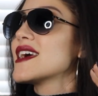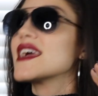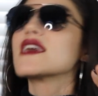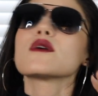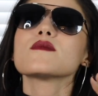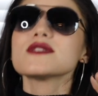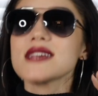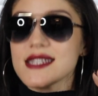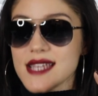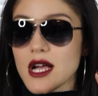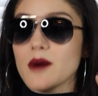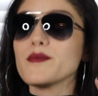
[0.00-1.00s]
It almost has
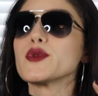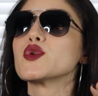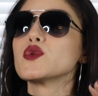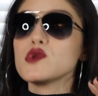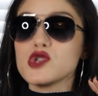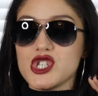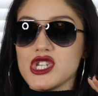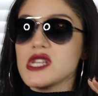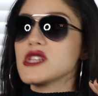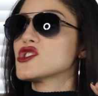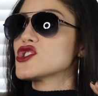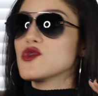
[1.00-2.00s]
like a blue
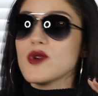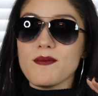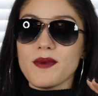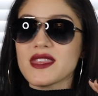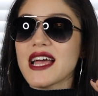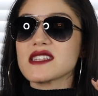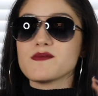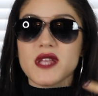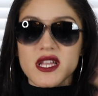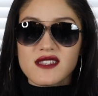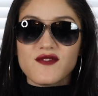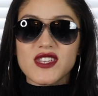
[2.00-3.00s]
sheen to it, but that's
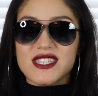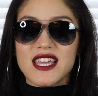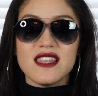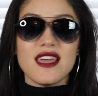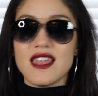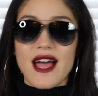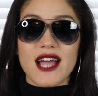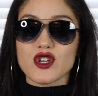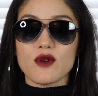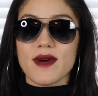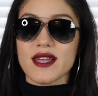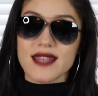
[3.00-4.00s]
because of the tint and I
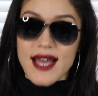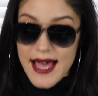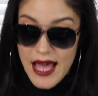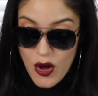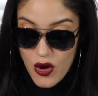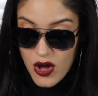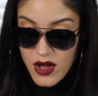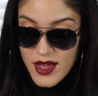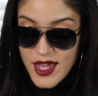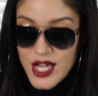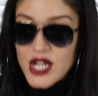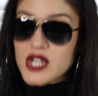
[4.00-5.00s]
don't mind that at
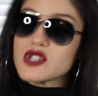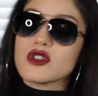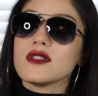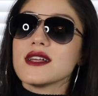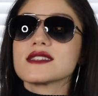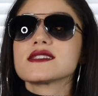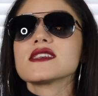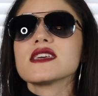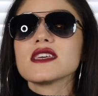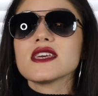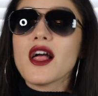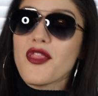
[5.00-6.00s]
all. So let's
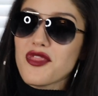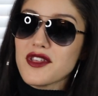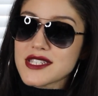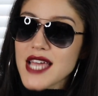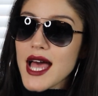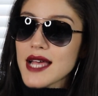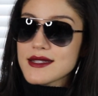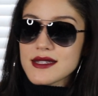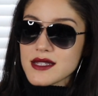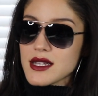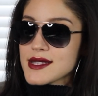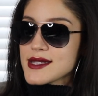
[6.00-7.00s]
see the
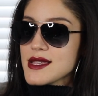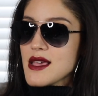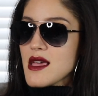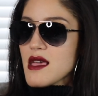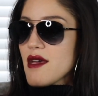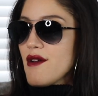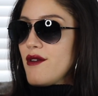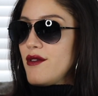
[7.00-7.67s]
test. Let's see.